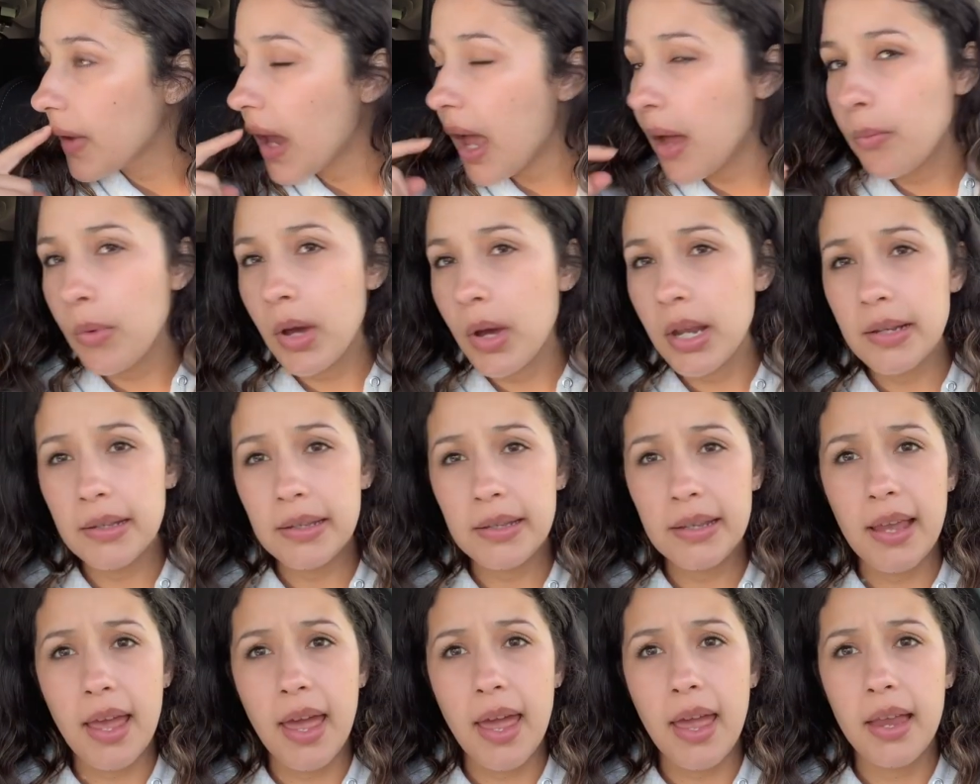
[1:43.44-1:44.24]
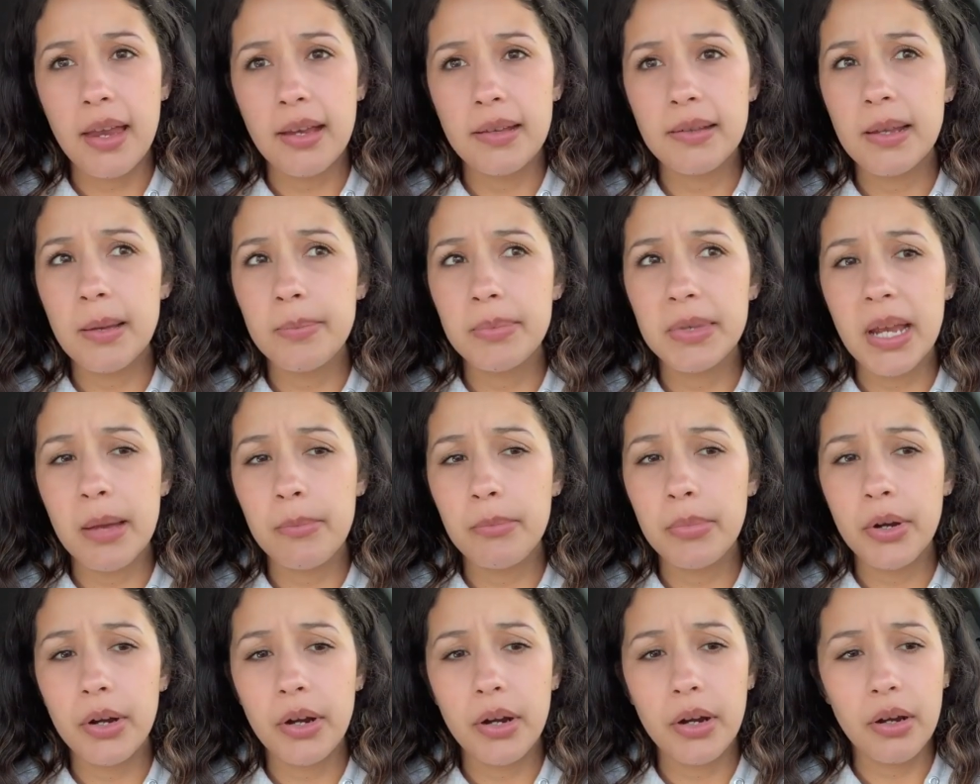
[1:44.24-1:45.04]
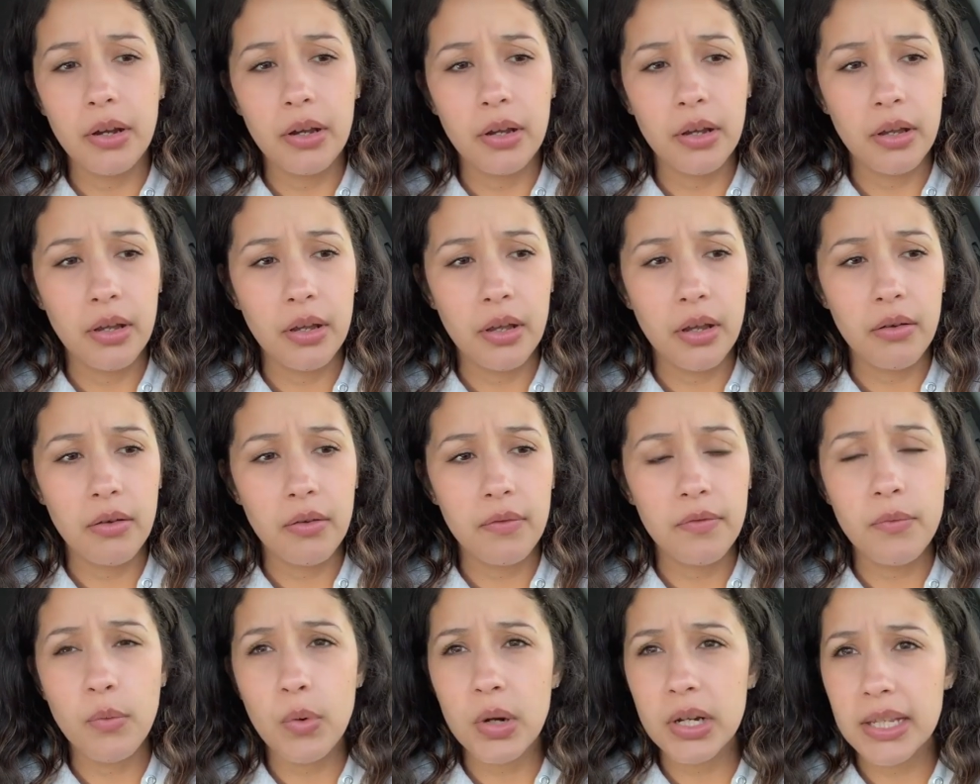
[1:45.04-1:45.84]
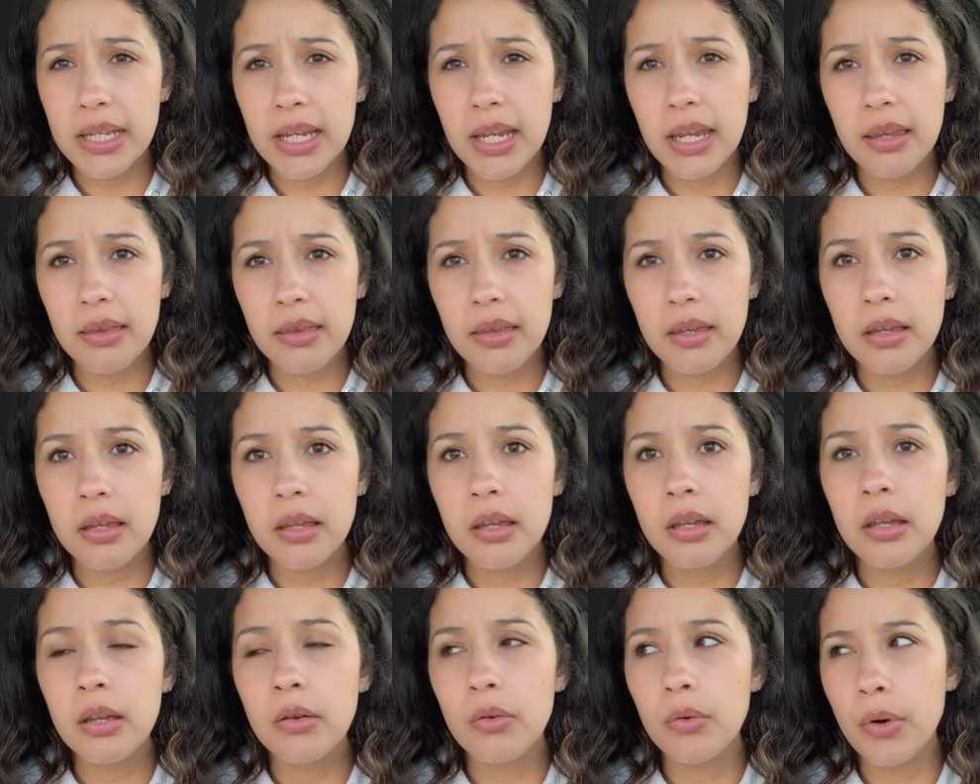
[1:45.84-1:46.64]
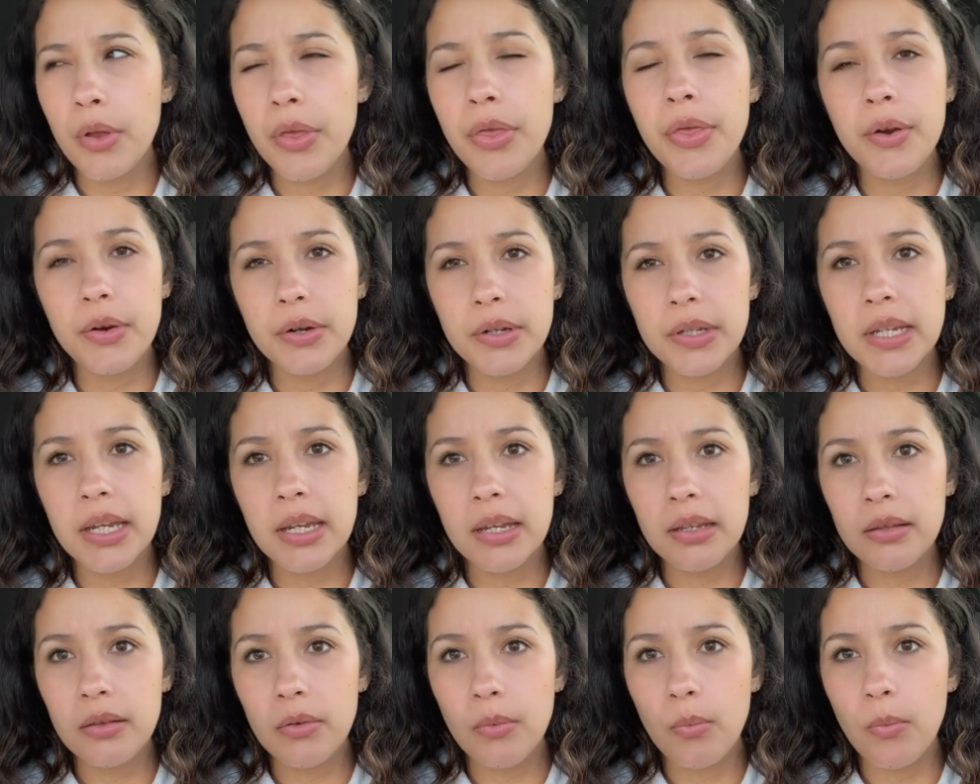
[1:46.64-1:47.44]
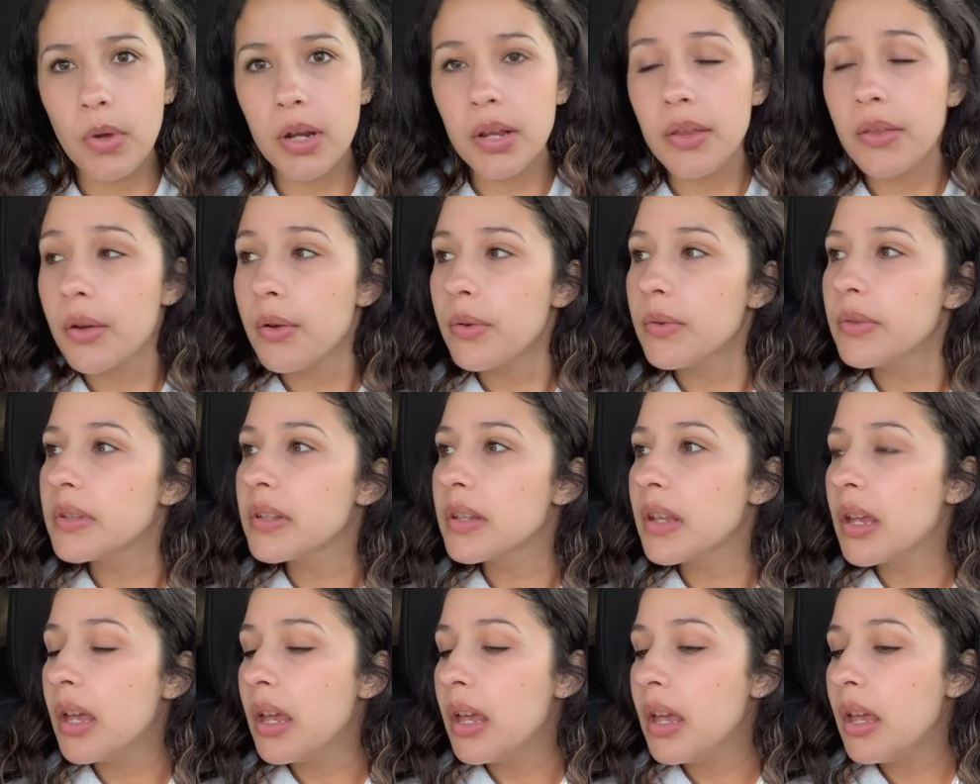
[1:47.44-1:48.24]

I want to say September fourteenth or thirteenth, one of those.